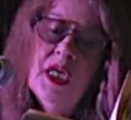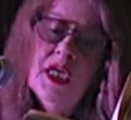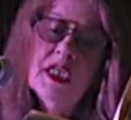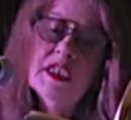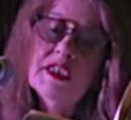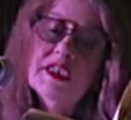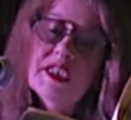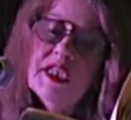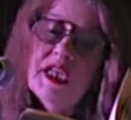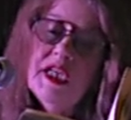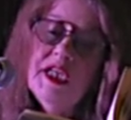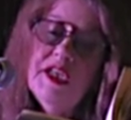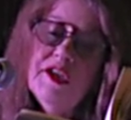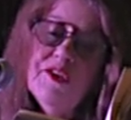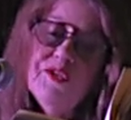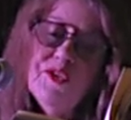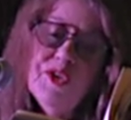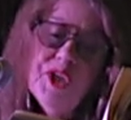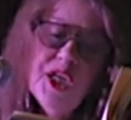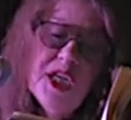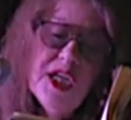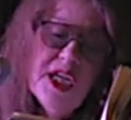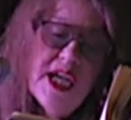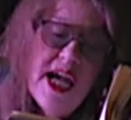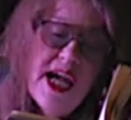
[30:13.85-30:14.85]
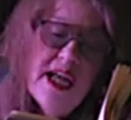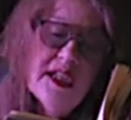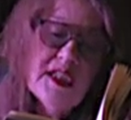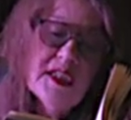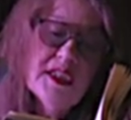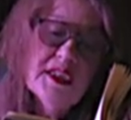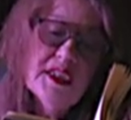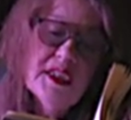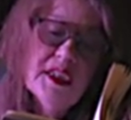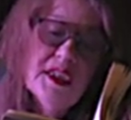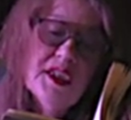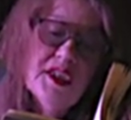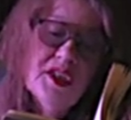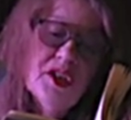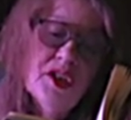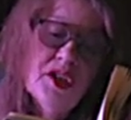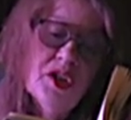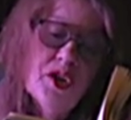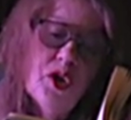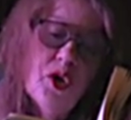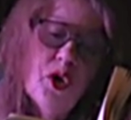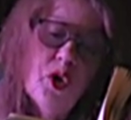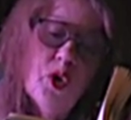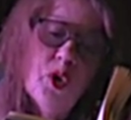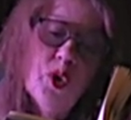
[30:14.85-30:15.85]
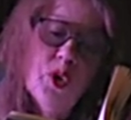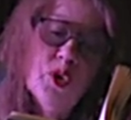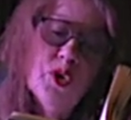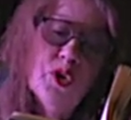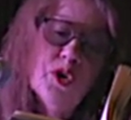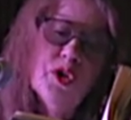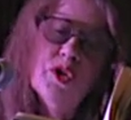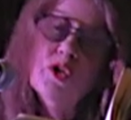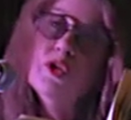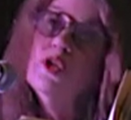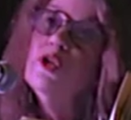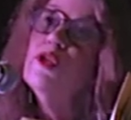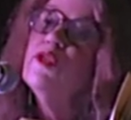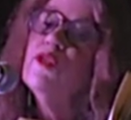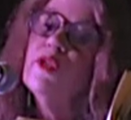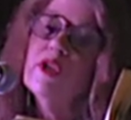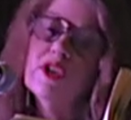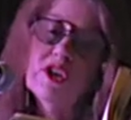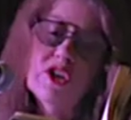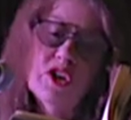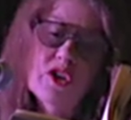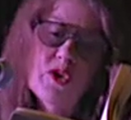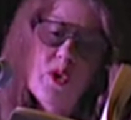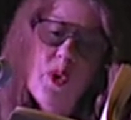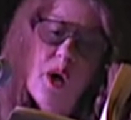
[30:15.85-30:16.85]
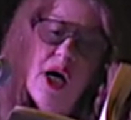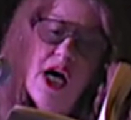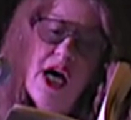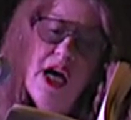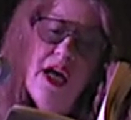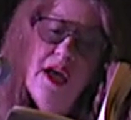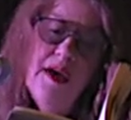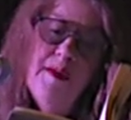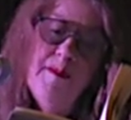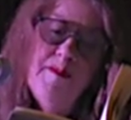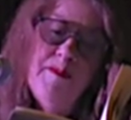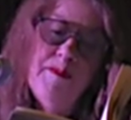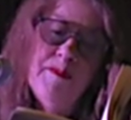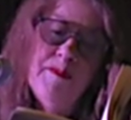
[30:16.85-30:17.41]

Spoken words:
as evening gathers in a corner of the square.